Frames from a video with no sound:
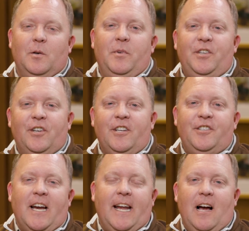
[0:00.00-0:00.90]
Well, be sure to
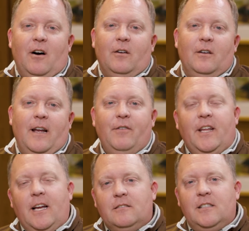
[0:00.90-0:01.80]
check out
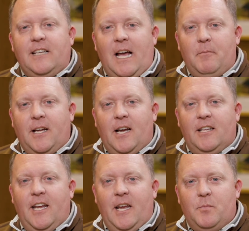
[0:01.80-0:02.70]
everything else that's happening
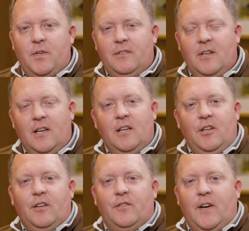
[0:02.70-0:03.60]
on campus.
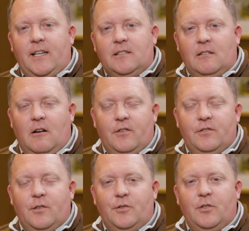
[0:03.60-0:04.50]
You can find us on all the
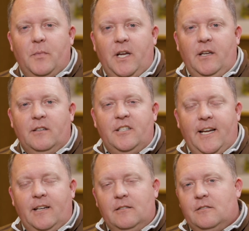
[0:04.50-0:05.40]
social media
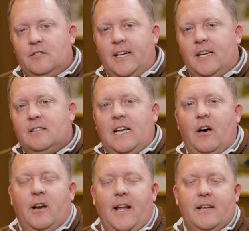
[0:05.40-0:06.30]
channels, or check us
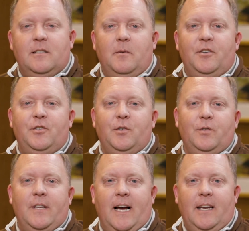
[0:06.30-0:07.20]
out at
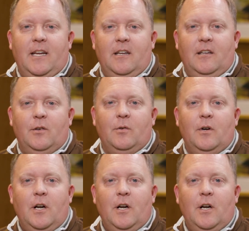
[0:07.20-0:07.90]
smsu.edu.